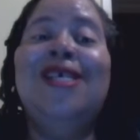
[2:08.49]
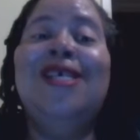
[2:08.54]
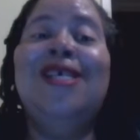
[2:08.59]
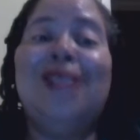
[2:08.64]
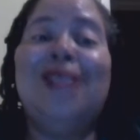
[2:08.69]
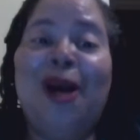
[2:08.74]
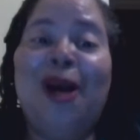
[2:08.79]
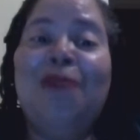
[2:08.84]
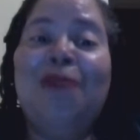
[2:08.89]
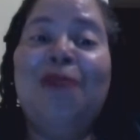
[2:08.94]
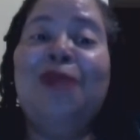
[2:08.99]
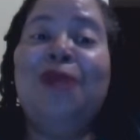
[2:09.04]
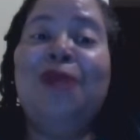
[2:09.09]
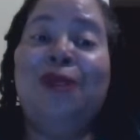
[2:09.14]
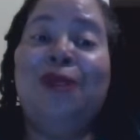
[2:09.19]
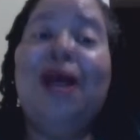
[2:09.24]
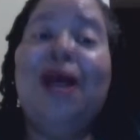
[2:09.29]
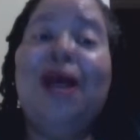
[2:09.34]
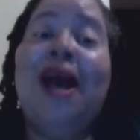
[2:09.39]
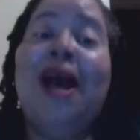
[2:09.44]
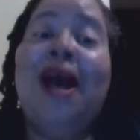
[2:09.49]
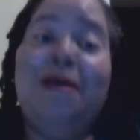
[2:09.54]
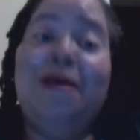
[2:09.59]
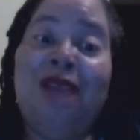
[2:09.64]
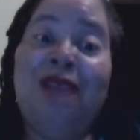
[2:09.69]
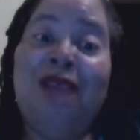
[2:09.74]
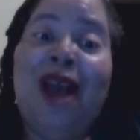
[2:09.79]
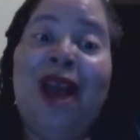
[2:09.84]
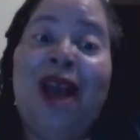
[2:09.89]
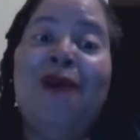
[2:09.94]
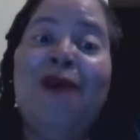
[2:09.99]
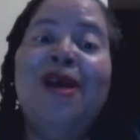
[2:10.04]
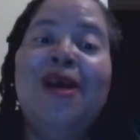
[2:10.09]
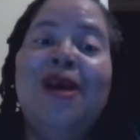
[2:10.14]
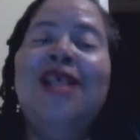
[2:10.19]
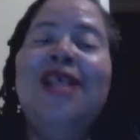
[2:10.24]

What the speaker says: to help those I am now